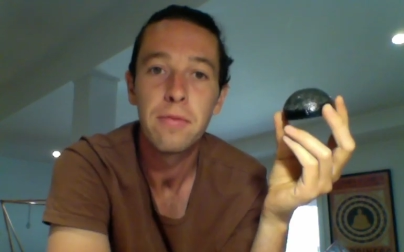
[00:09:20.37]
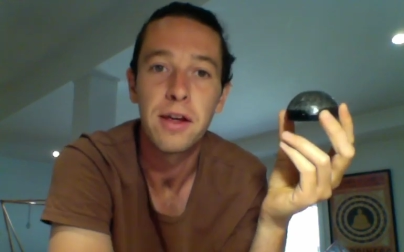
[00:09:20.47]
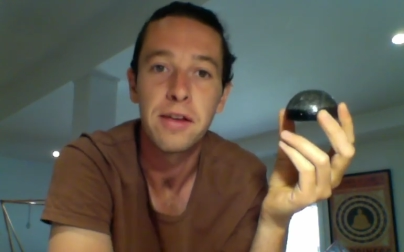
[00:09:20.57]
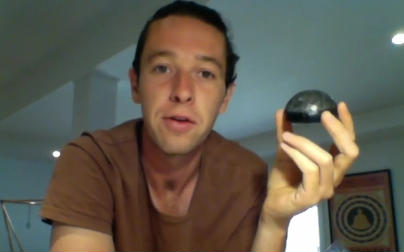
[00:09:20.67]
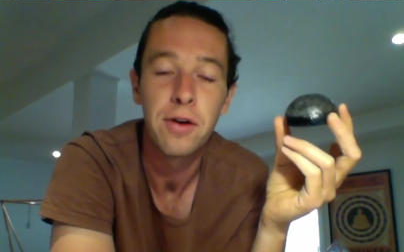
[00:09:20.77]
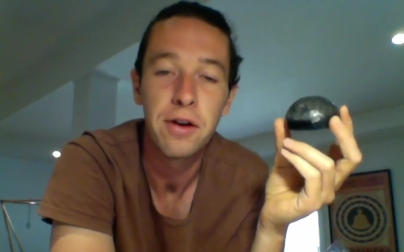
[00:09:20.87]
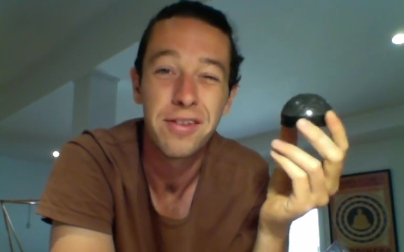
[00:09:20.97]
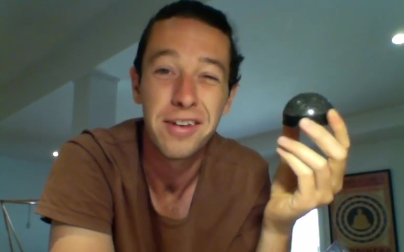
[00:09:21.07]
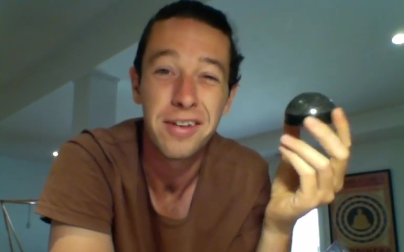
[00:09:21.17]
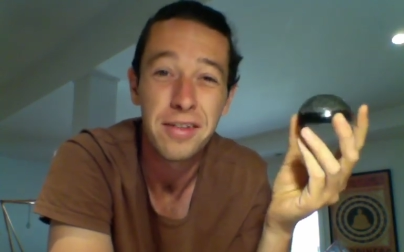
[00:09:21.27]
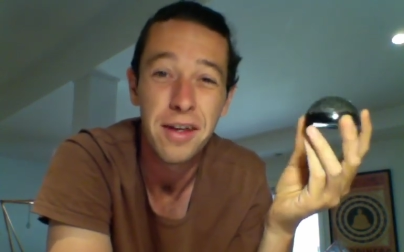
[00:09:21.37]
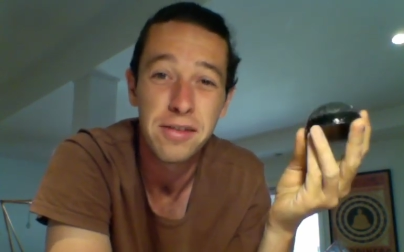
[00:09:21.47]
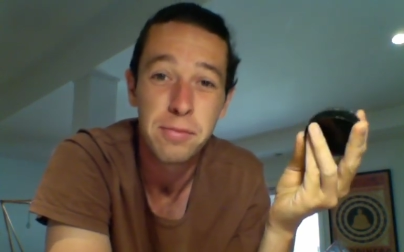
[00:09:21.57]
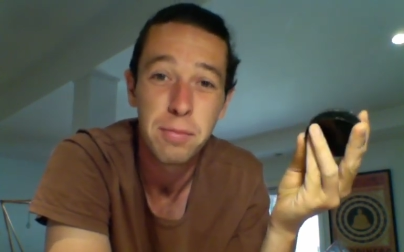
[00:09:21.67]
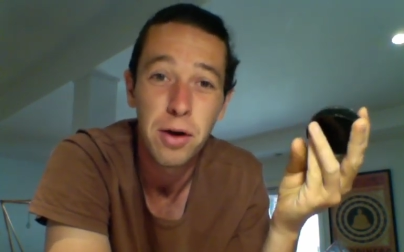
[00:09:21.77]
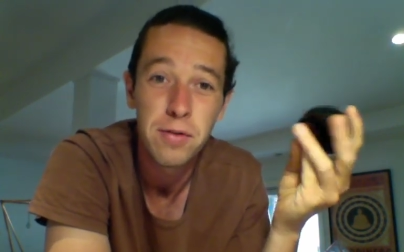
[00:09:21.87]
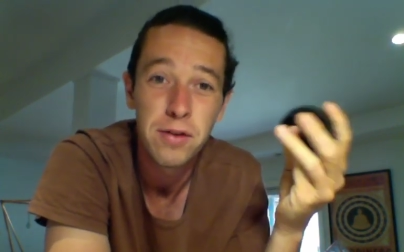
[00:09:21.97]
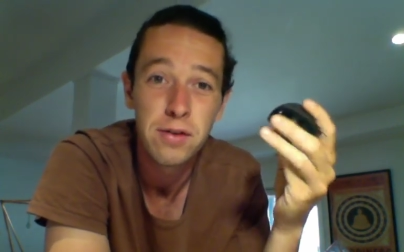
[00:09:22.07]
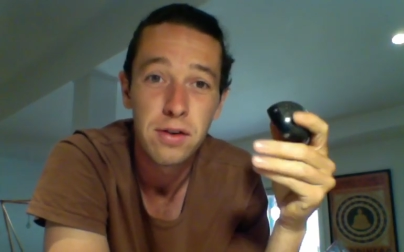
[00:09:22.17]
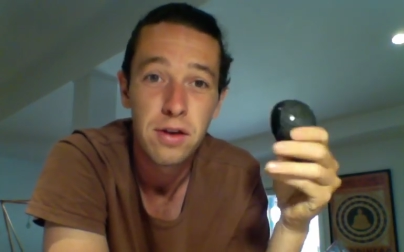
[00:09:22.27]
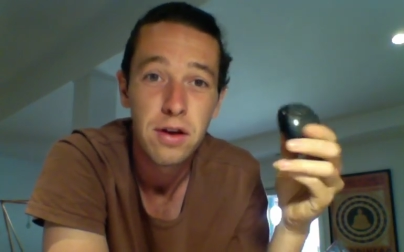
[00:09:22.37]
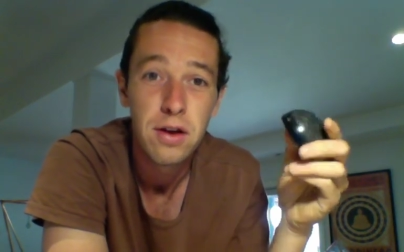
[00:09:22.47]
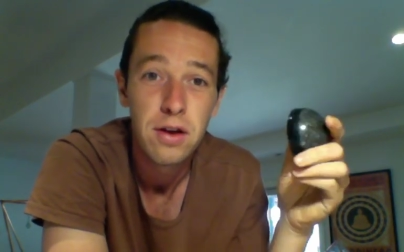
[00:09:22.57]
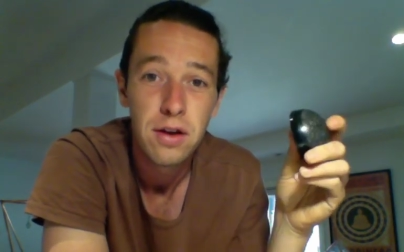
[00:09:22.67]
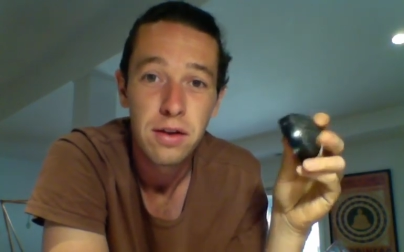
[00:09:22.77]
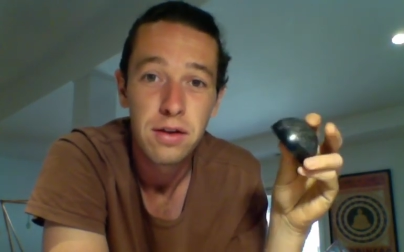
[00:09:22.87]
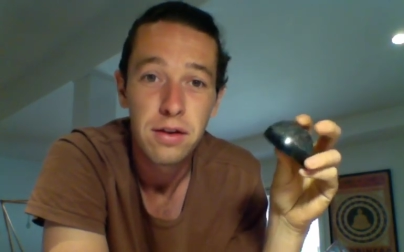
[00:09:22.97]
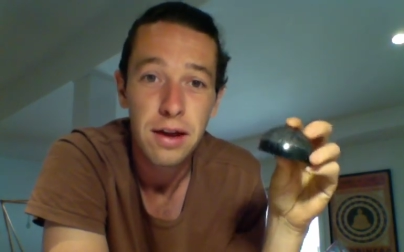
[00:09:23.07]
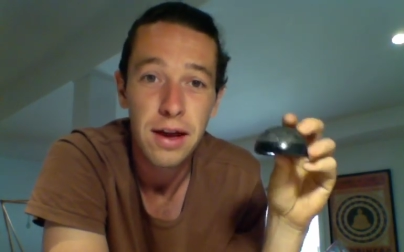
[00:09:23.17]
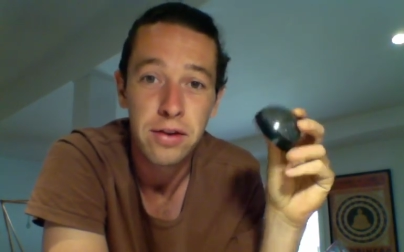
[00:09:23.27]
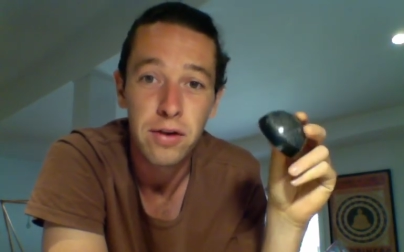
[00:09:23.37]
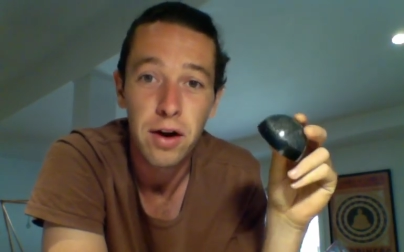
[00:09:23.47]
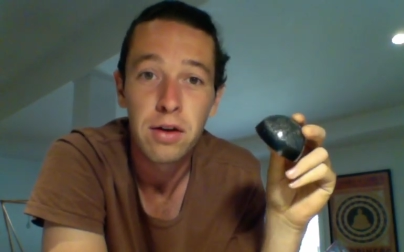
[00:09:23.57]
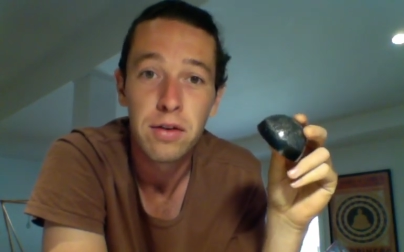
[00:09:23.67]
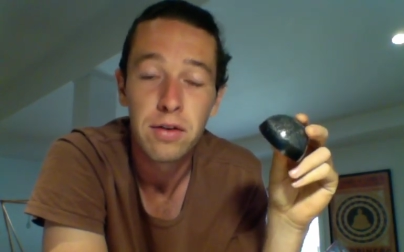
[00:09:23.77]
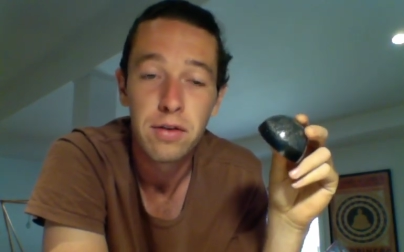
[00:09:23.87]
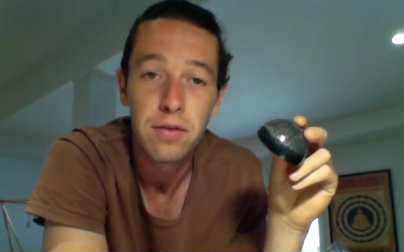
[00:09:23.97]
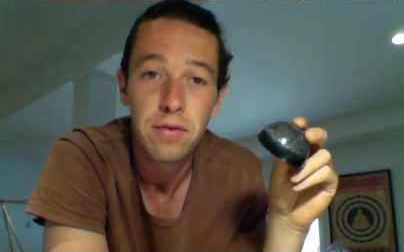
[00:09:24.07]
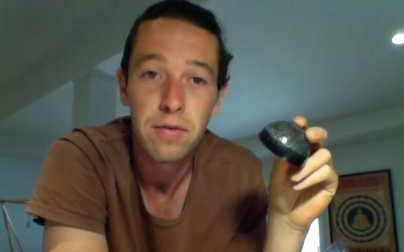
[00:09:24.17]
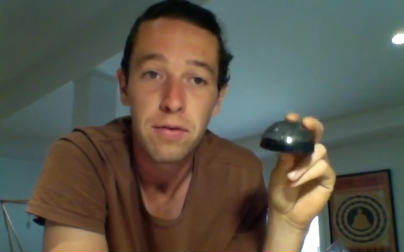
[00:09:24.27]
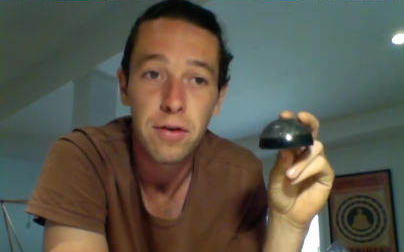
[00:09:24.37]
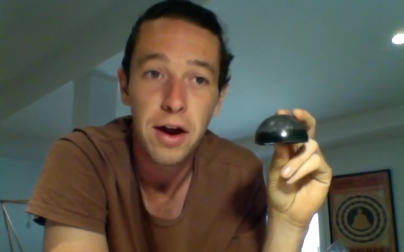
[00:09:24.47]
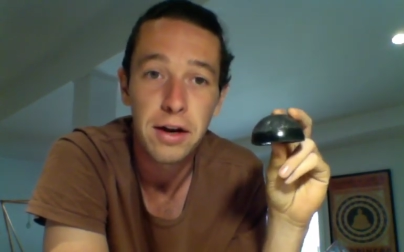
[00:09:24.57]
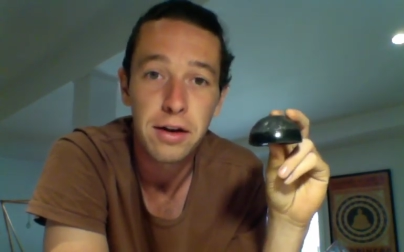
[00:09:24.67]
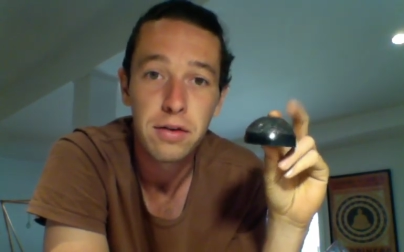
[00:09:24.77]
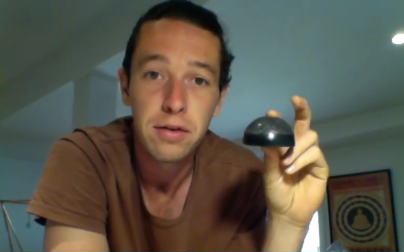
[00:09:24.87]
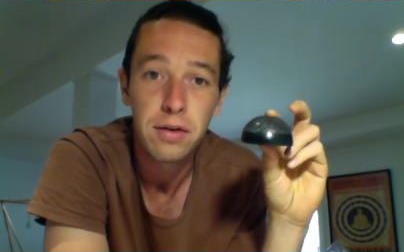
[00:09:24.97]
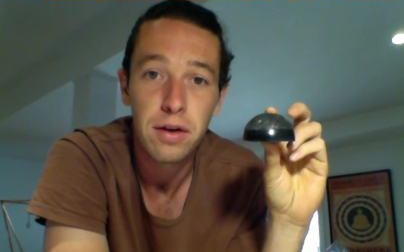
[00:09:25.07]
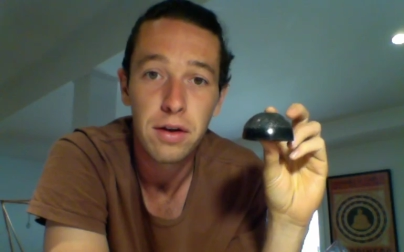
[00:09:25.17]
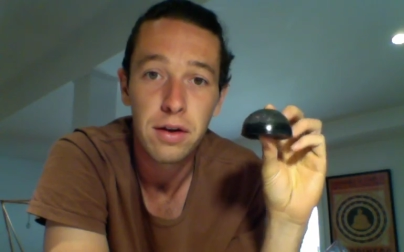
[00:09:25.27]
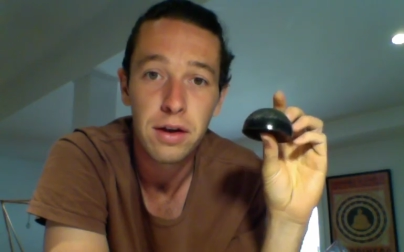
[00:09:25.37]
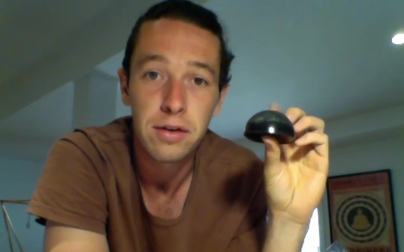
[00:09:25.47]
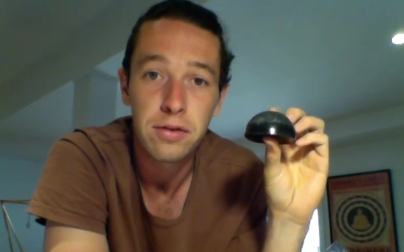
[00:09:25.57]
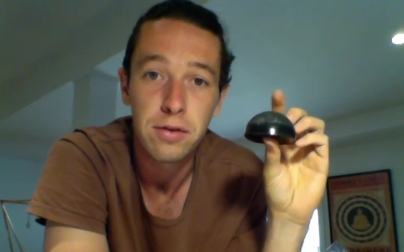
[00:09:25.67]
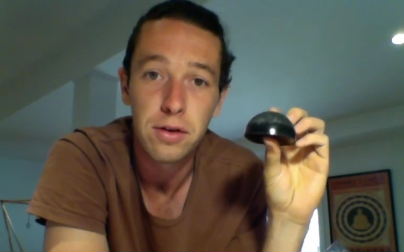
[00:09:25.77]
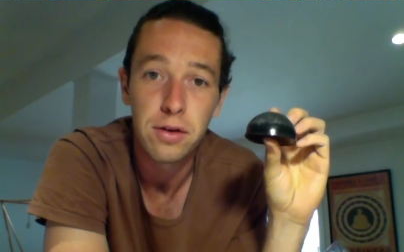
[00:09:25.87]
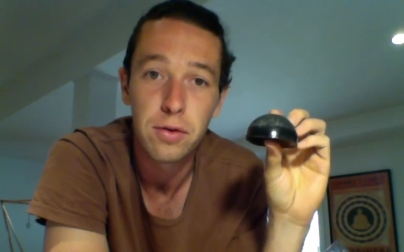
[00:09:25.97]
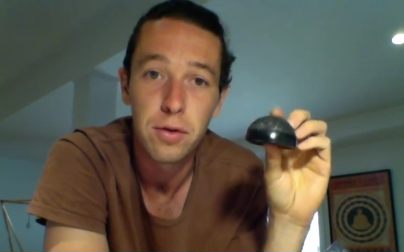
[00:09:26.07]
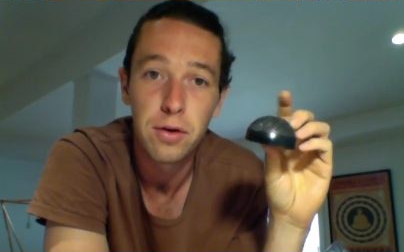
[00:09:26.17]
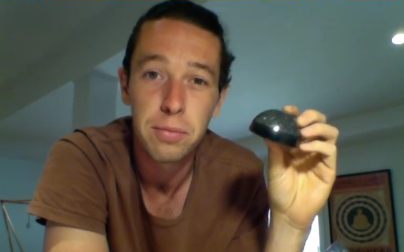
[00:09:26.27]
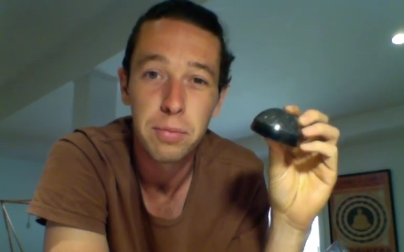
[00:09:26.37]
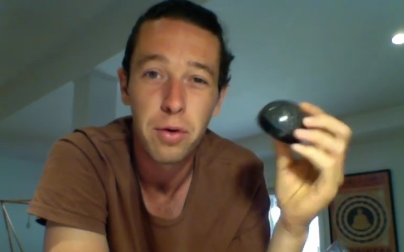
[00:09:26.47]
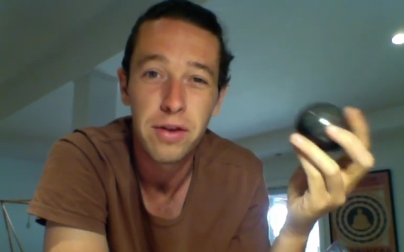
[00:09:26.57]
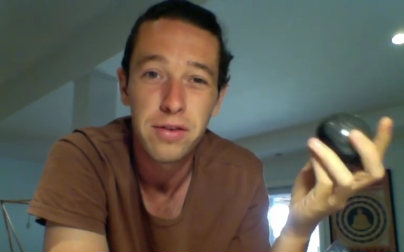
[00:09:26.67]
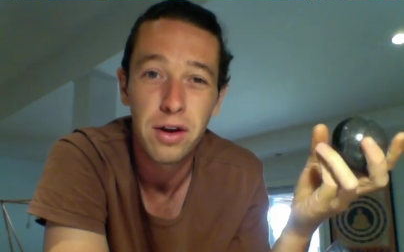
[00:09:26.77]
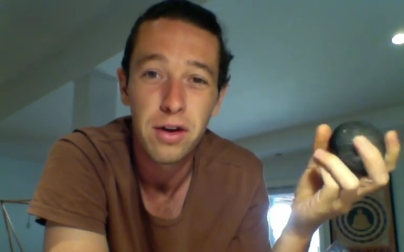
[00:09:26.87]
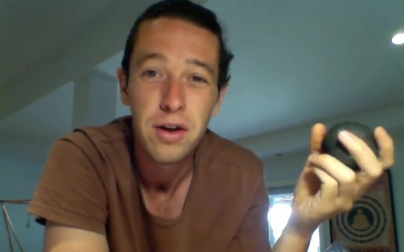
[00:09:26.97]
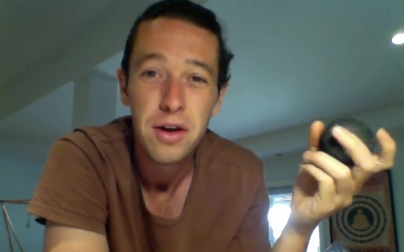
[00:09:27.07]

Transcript: That's 260,000 Bovis extra for adding an extra little quartz point. So